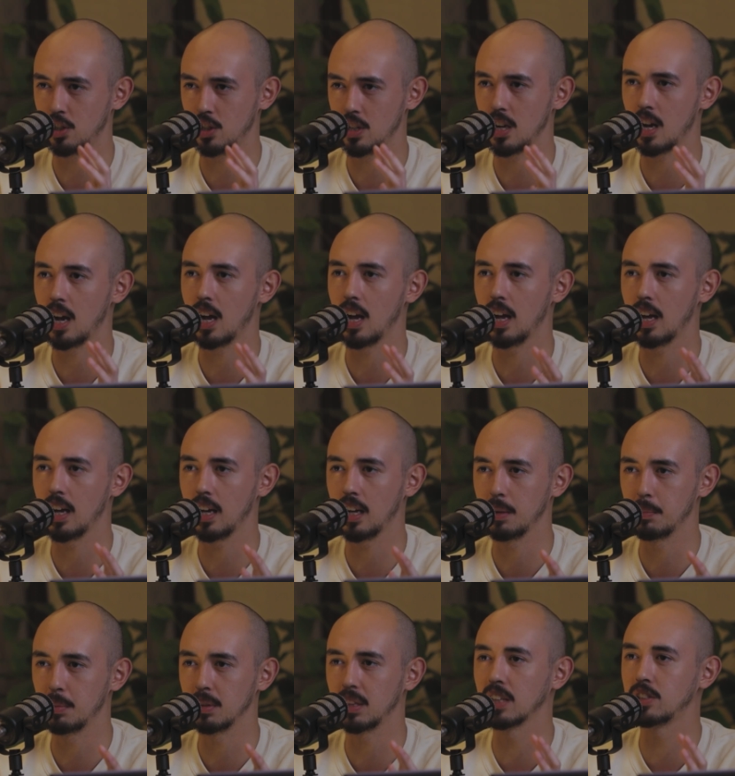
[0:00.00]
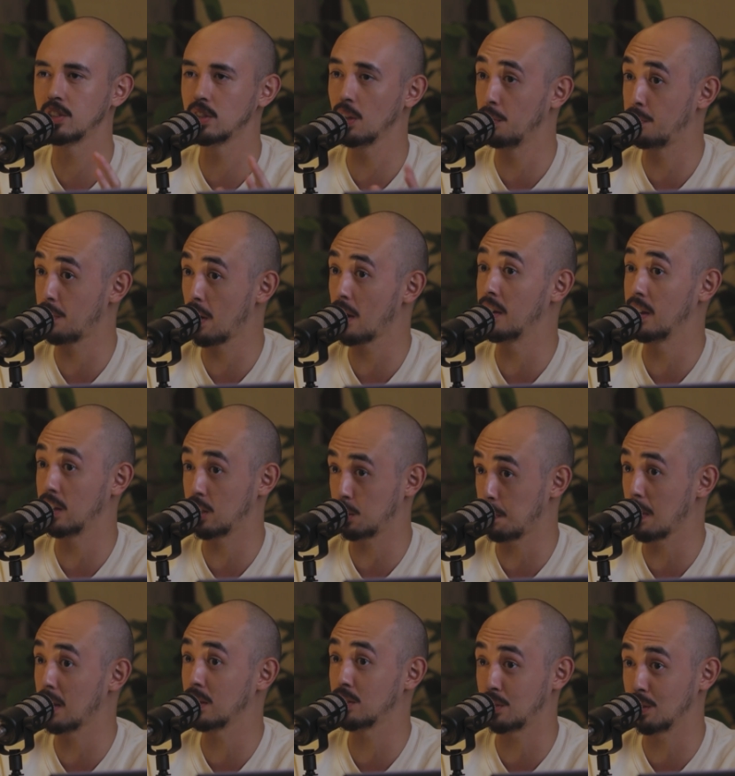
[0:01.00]
G I, but that's still very
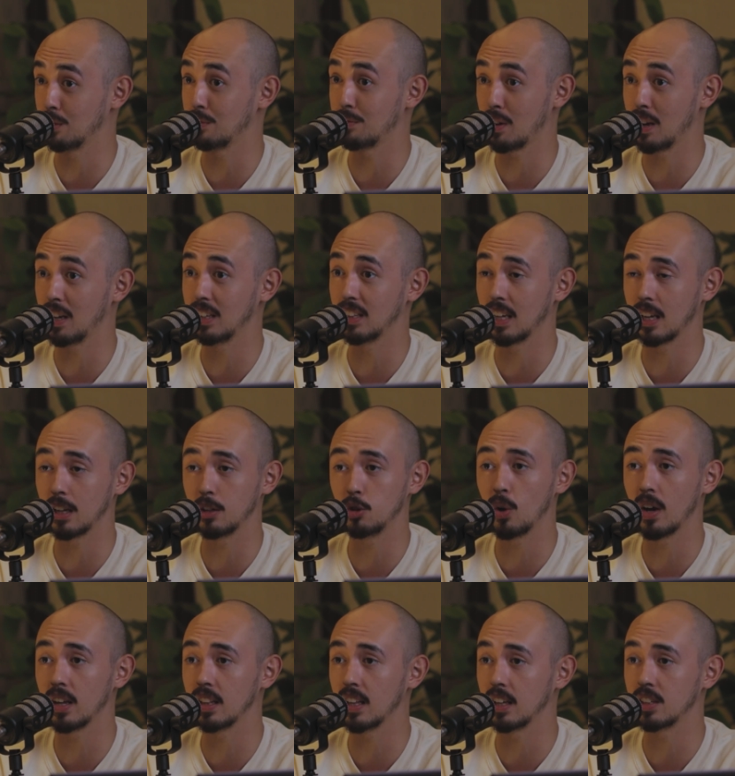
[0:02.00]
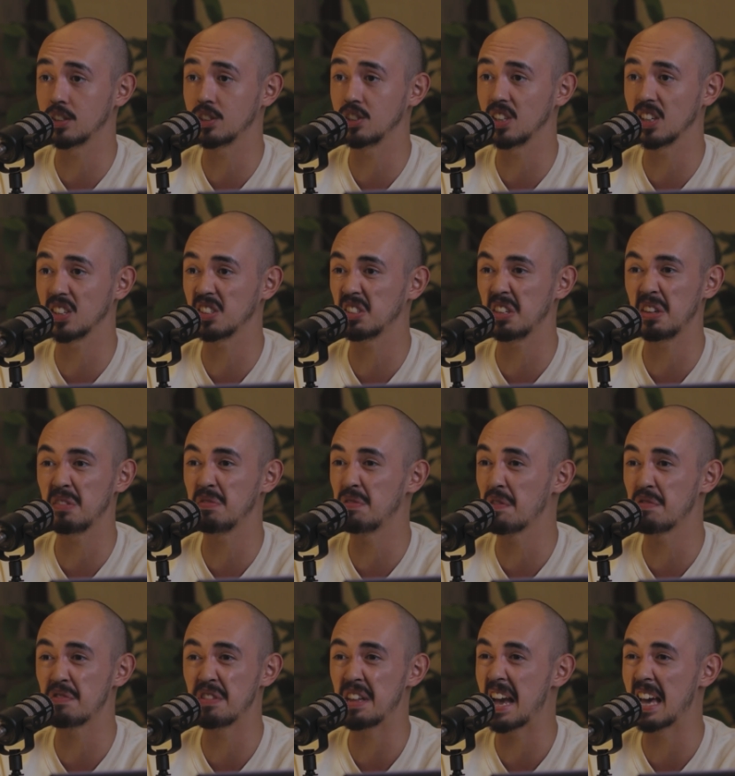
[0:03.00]
expensive, right? Like you had like sixty,
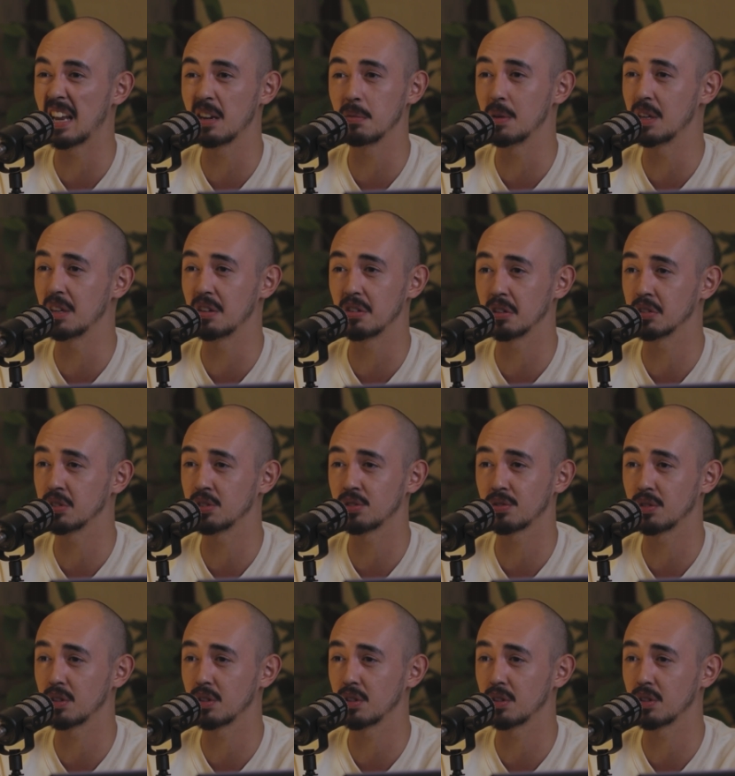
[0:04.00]
fifty animators